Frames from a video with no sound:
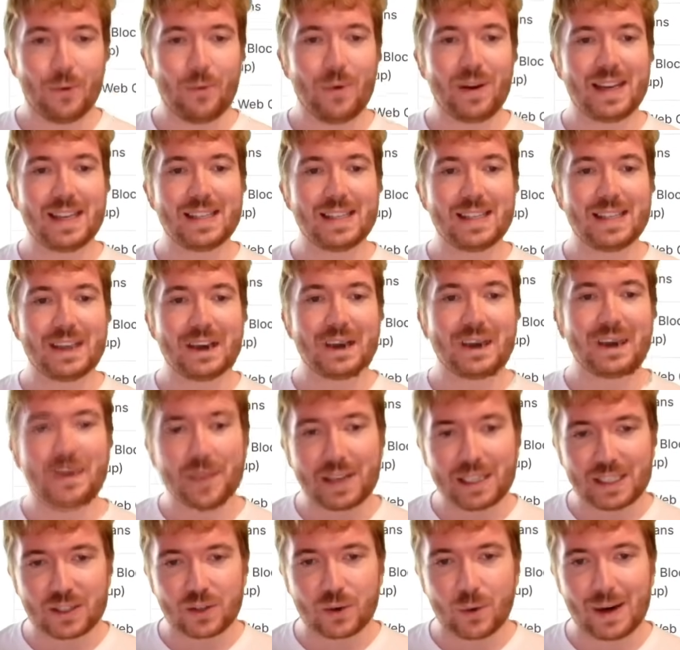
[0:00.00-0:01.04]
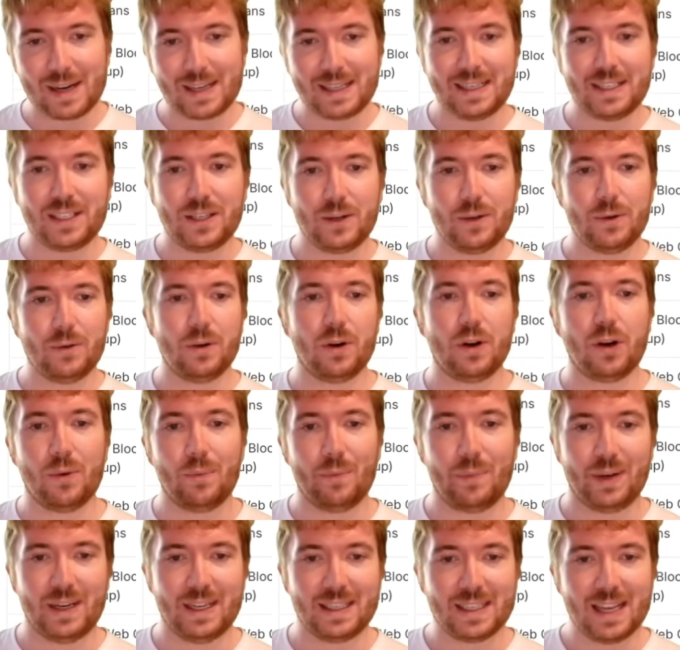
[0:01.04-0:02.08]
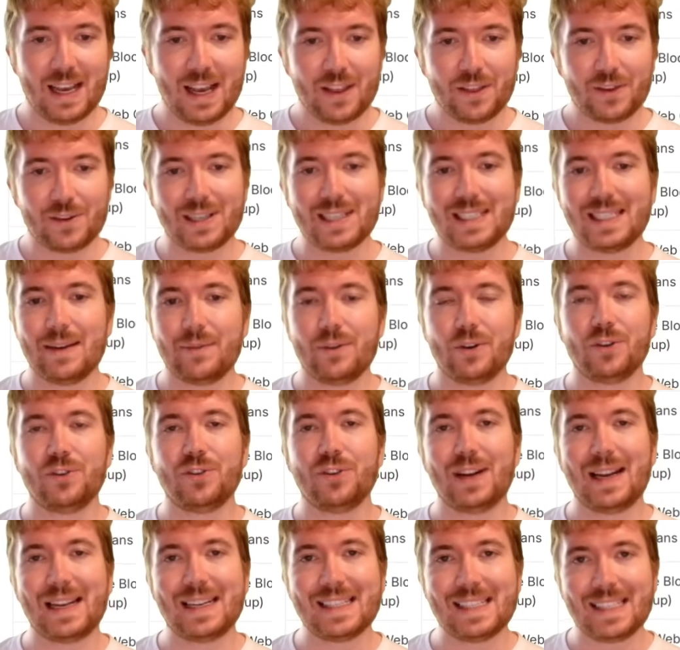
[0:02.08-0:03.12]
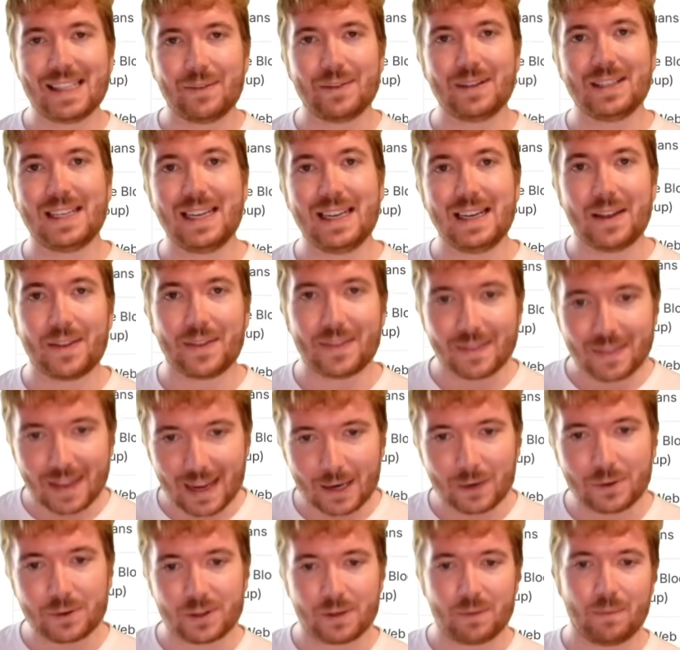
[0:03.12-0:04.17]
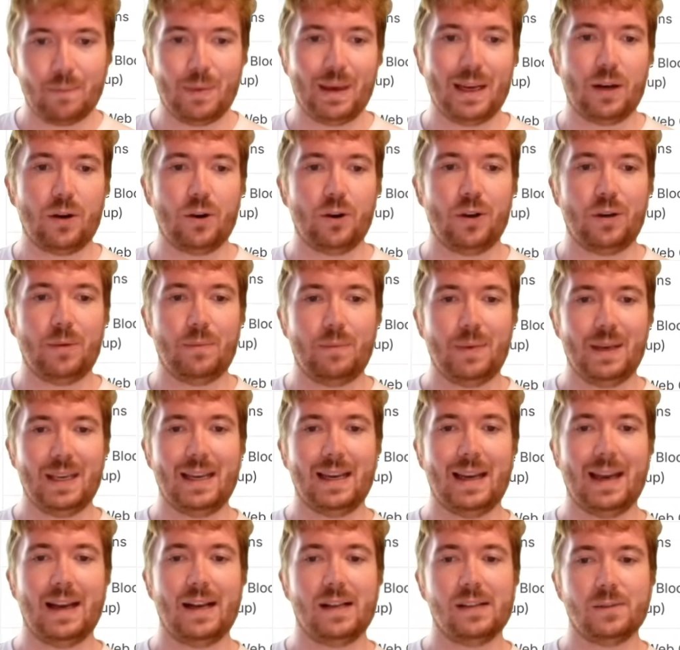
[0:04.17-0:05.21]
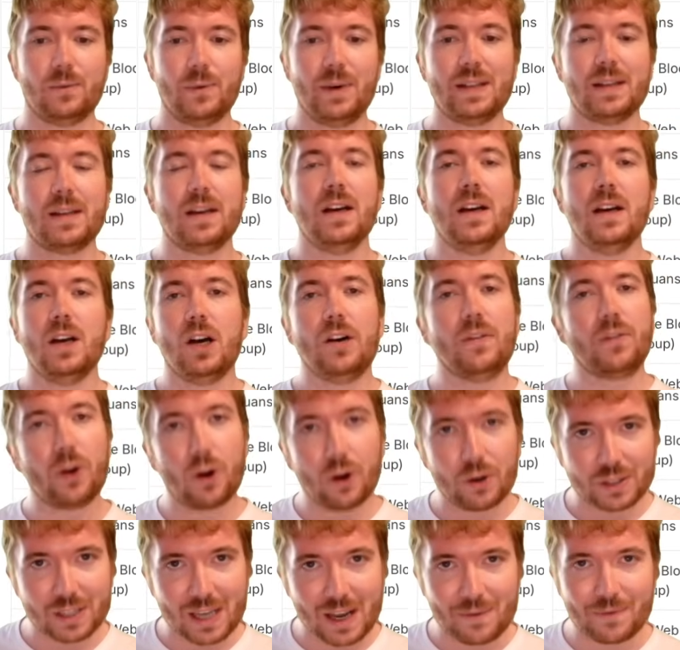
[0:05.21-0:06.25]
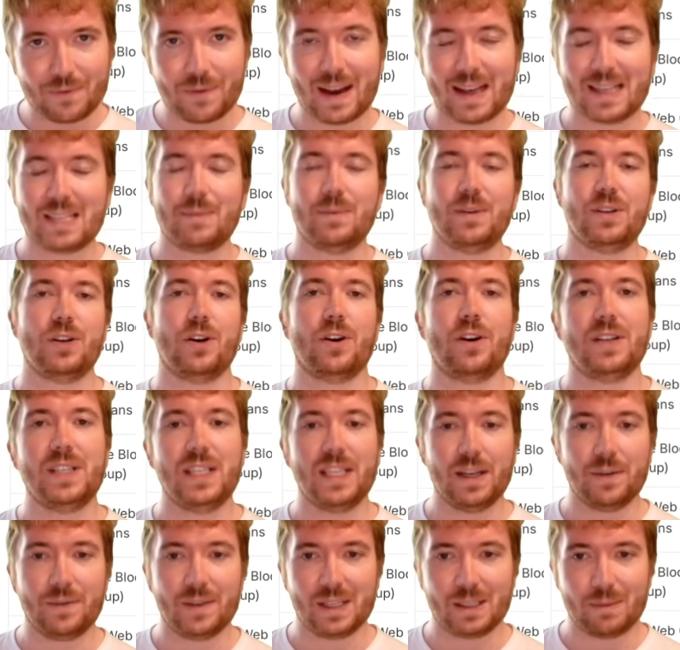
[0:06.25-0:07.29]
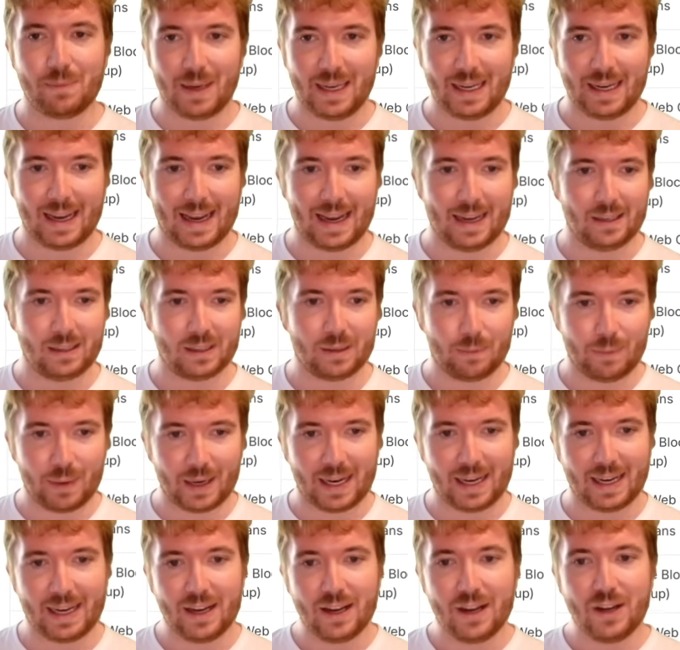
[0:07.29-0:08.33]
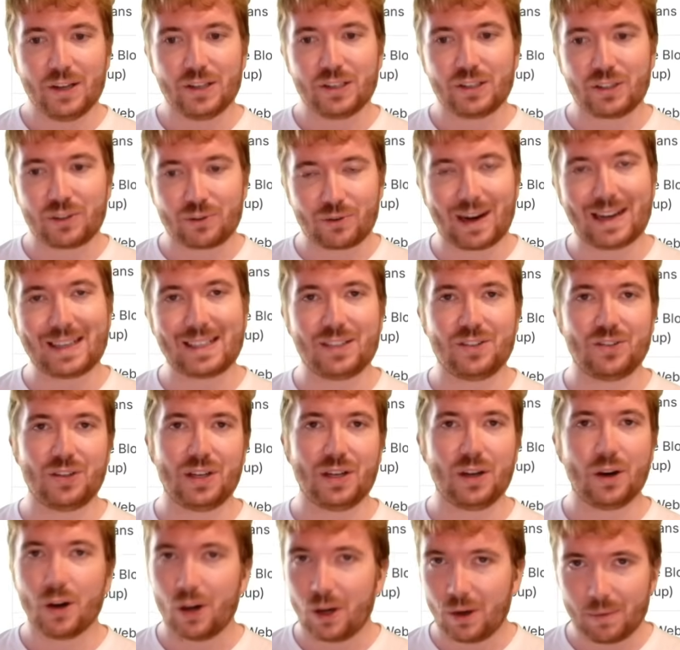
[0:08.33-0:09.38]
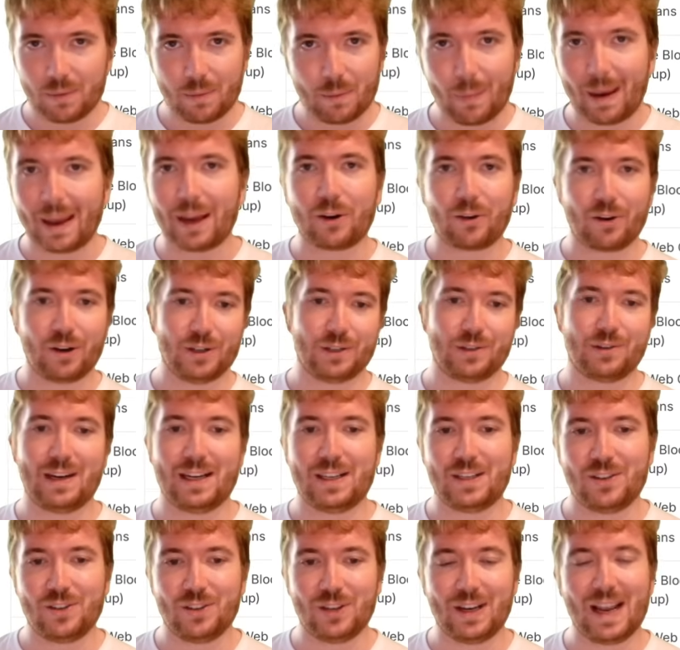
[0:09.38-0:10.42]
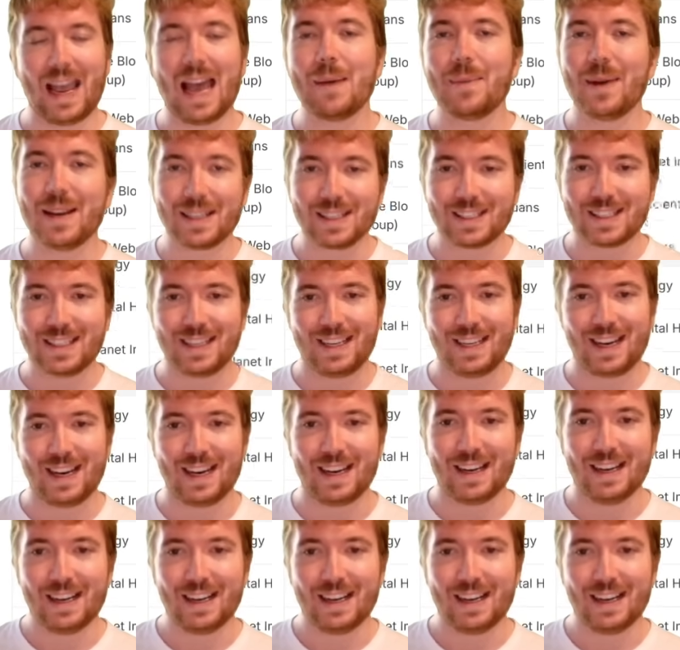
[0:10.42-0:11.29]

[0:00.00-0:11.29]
We can see of these 22 companies, there's 717,000 Bitcoin being held, with, of course, a vast majority of this being held by Strategy or MicroStrategy, MSTR.